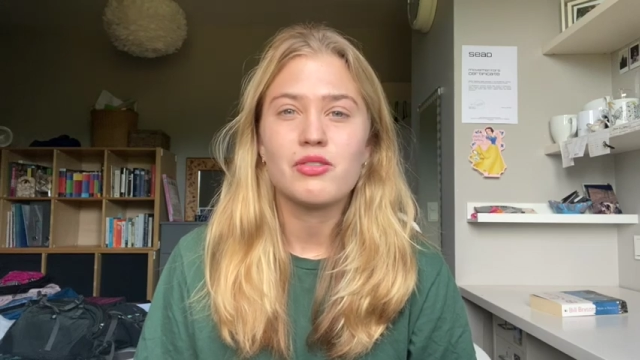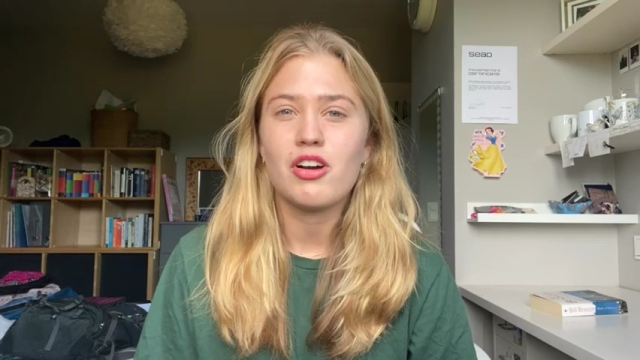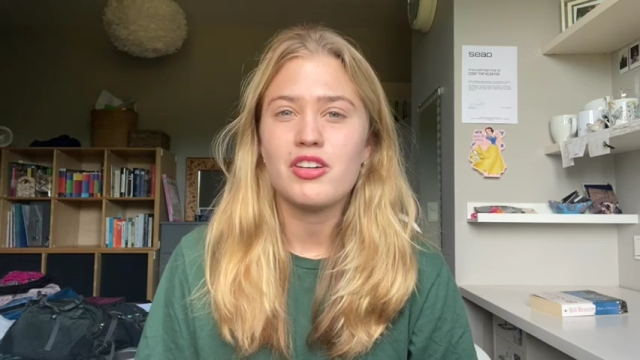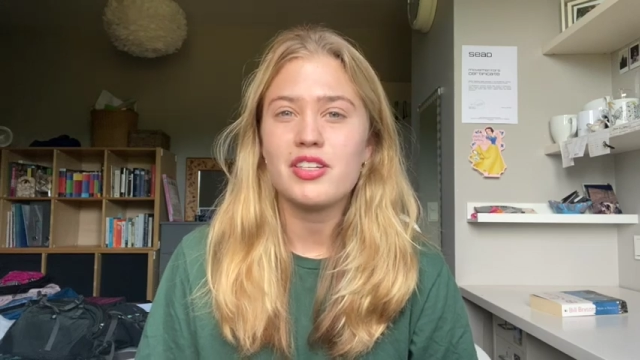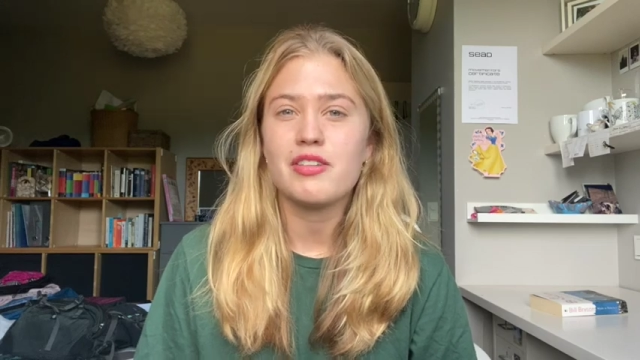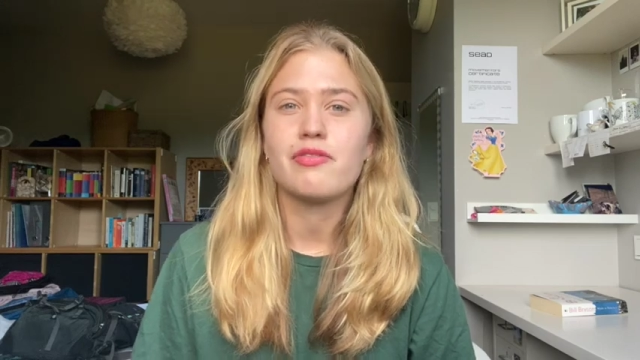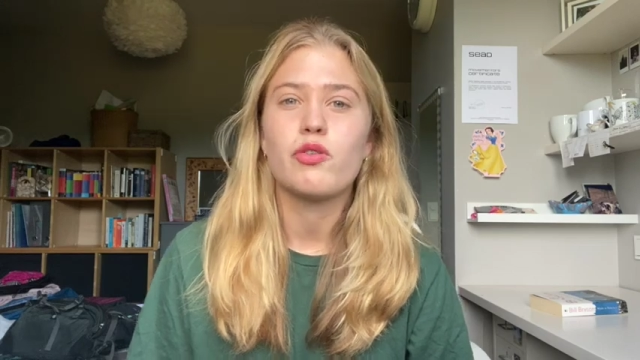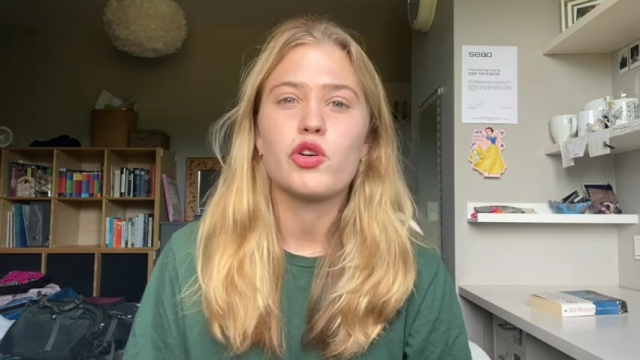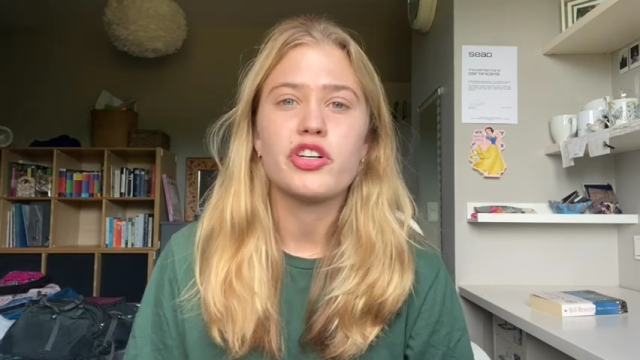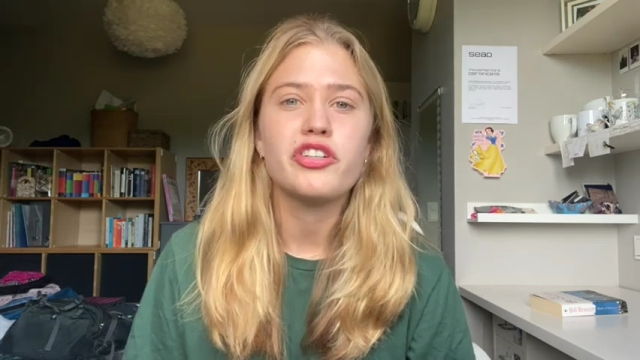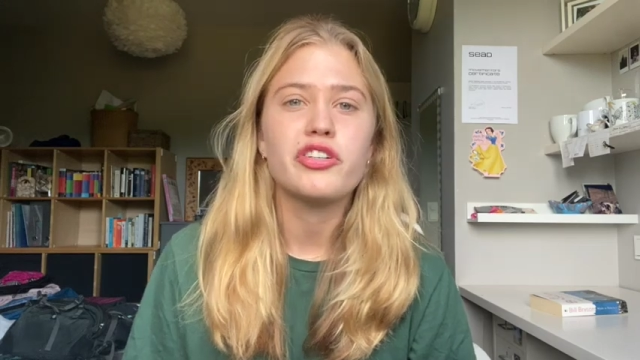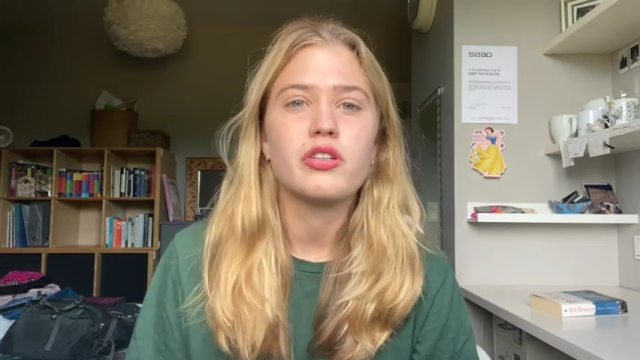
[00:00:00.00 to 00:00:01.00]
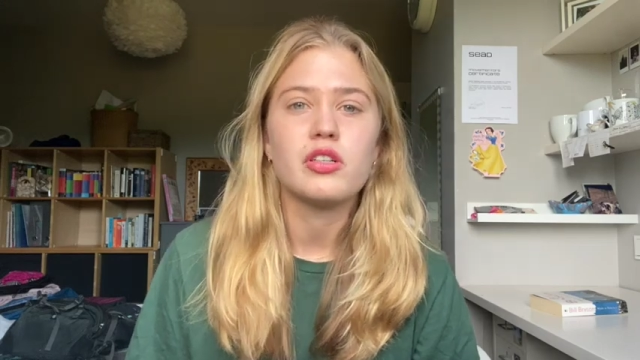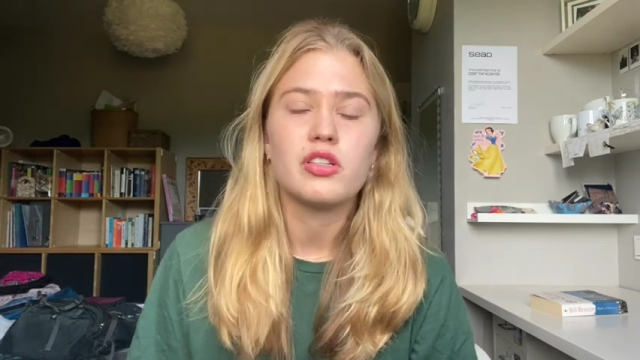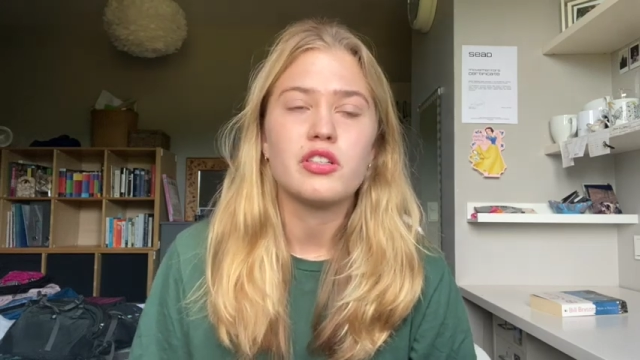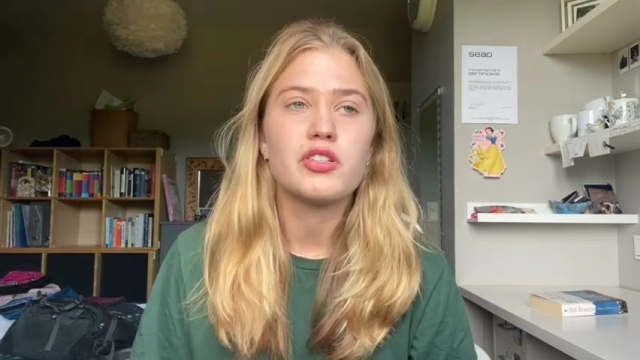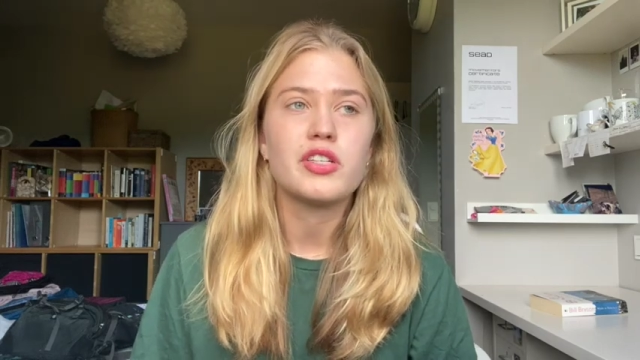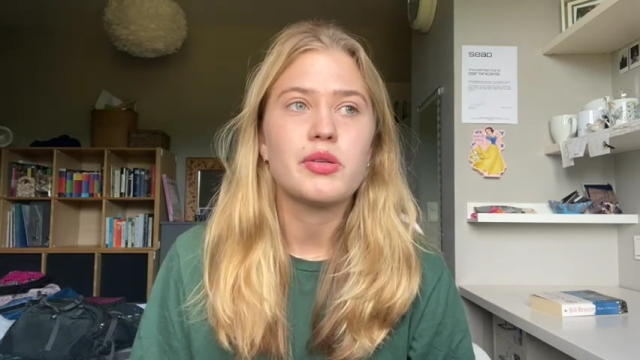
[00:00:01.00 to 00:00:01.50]
costs like 400
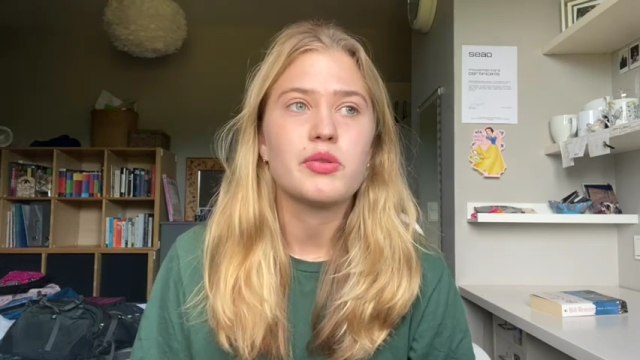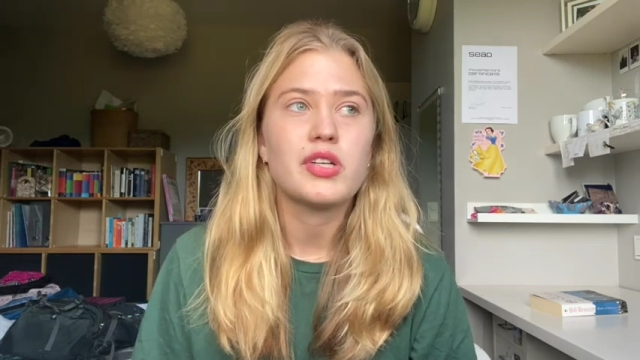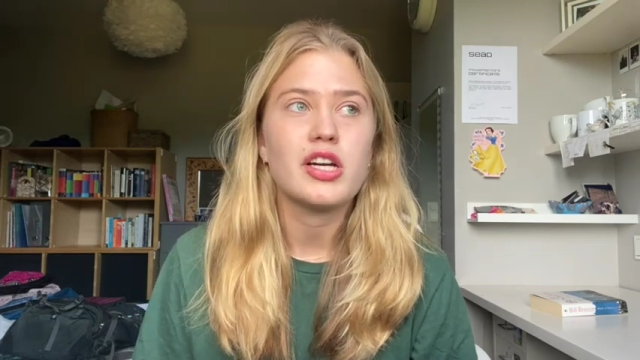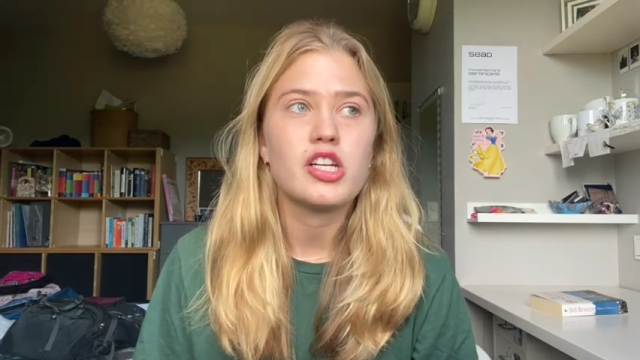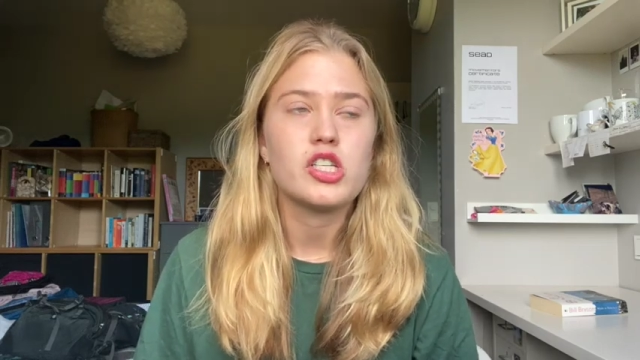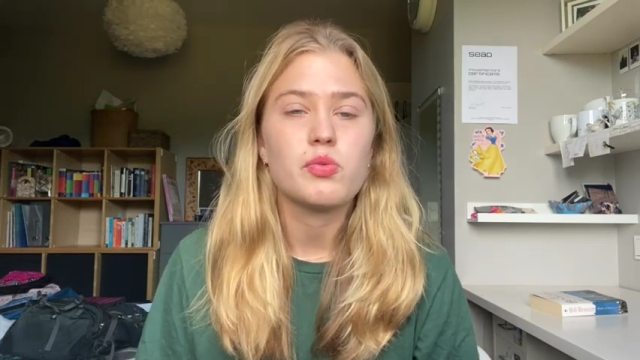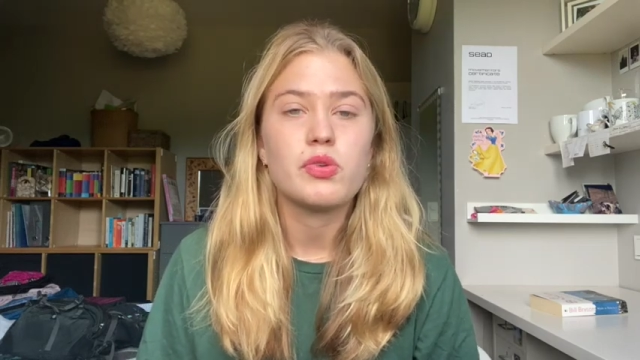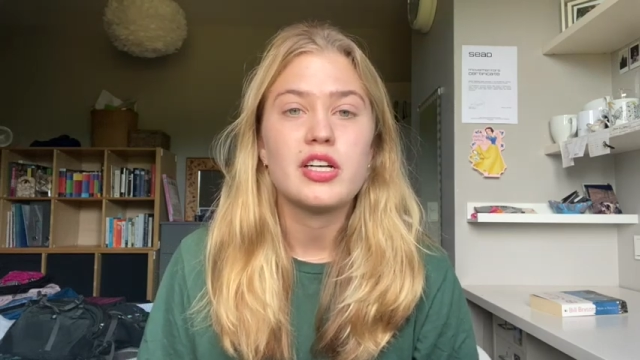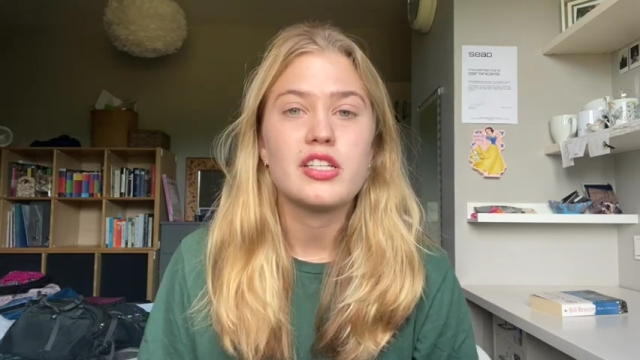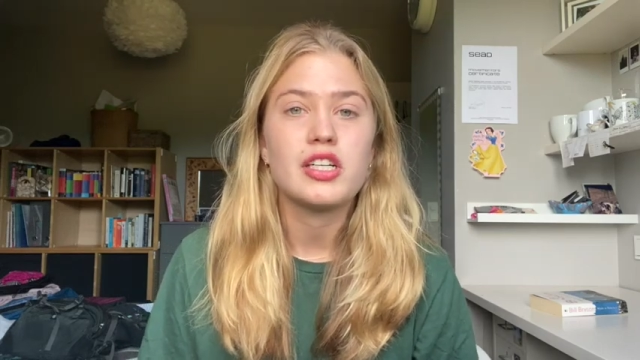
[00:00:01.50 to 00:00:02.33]
euros. I was kind of surprised